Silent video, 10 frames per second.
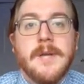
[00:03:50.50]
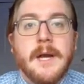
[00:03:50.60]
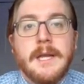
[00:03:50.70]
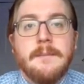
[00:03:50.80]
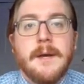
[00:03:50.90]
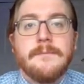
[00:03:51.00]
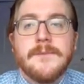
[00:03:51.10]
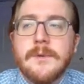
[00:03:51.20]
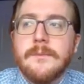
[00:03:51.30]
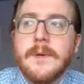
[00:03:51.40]
talking about?
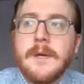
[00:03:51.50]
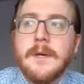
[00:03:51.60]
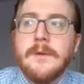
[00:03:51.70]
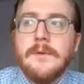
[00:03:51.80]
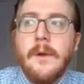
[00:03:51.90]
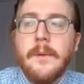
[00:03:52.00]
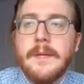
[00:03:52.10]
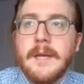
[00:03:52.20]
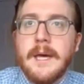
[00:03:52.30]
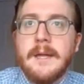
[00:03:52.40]
So
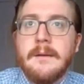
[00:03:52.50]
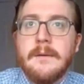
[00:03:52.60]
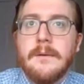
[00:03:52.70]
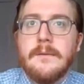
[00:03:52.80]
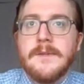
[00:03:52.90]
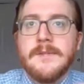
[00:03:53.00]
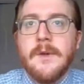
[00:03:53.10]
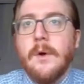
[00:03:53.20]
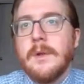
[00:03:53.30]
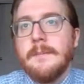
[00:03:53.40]
knowing that this
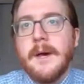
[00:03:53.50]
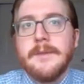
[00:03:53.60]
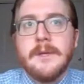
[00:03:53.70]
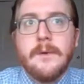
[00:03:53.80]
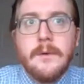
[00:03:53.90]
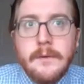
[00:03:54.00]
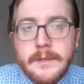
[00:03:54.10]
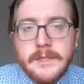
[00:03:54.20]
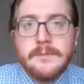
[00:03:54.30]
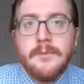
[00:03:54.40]
is all about the
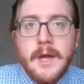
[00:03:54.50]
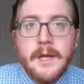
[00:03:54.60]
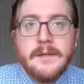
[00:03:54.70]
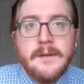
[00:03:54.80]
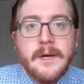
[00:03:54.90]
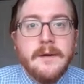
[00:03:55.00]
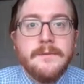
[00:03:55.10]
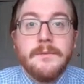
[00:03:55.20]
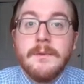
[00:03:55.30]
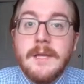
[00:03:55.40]
early spread
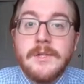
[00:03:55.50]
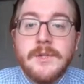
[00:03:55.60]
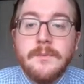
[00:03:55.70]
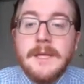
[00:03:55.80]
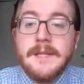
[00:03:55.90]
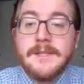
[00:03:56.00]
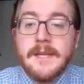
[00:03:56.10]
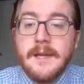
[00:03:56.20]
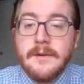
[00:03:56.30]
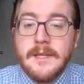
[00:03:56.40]
of the religion, we can
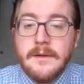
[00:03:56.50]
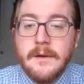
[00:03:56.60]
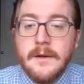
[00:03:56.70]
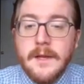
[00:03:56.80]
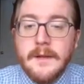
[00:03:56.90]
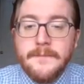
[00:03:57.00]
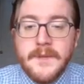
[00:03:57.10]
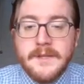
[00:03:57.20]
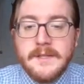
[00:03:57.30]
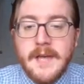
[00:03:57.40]
say down here
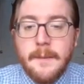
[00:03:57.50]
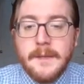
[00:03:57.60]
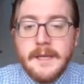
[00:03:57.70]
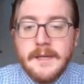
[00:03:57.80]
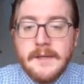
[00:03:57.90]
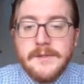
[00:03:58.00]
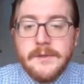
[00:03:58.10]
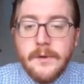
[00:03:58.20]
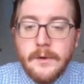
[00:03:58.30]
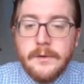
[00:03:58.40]
that the topic
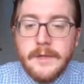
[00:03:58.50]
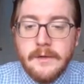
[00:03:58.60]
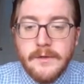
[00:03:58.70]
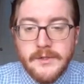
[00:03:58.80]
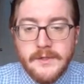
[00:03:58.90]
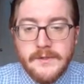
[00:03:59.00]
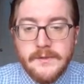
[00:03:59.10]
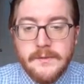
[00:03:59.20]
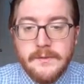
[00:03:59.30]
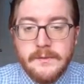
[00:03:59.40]
is early
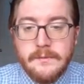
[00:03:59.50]
Christians.